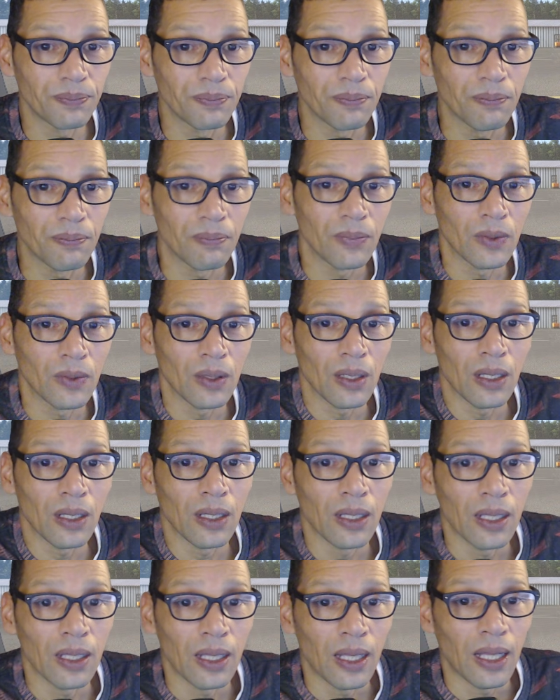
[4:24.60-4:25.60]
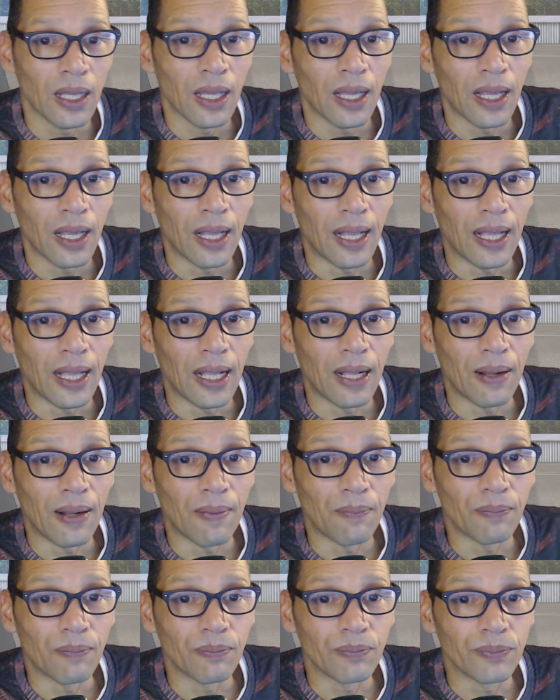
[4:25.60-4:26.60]

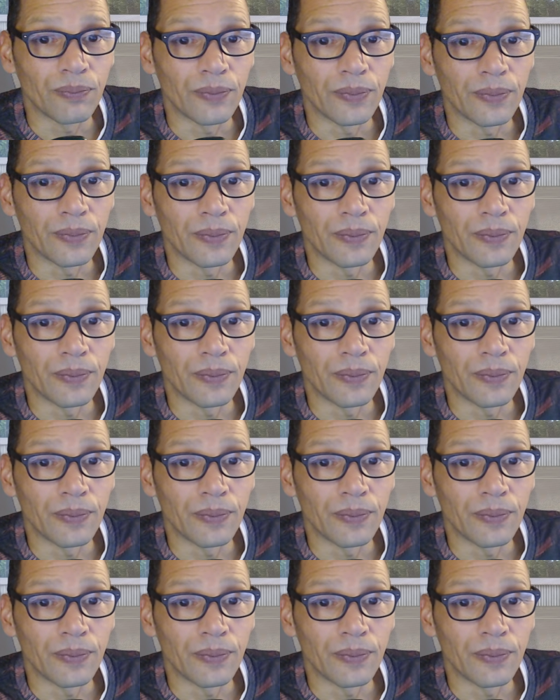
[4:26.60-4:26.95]
Nobody speaks.